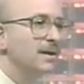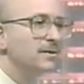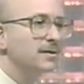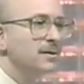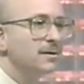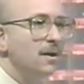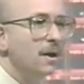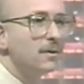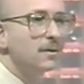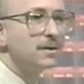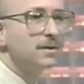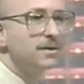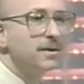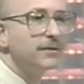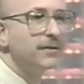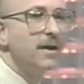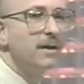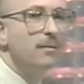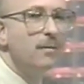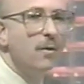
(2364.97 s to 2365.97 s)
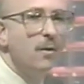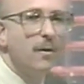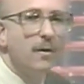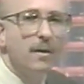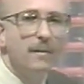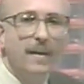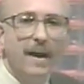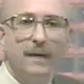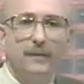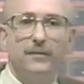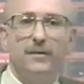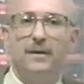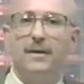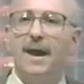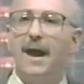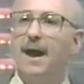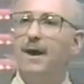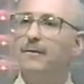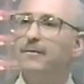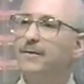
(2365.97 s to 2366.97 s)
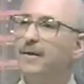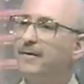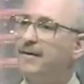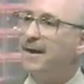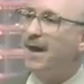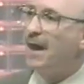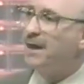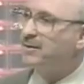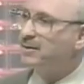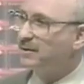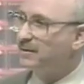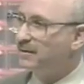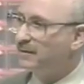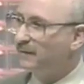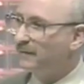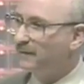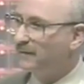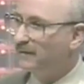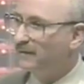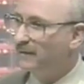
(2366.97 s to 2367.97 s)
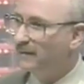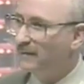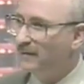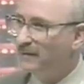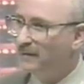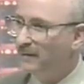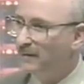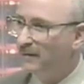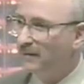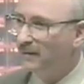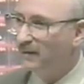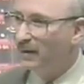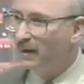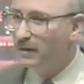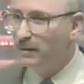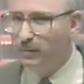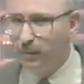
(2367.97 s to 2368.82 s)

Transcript: to notice that they're more about the noun than the adjective. You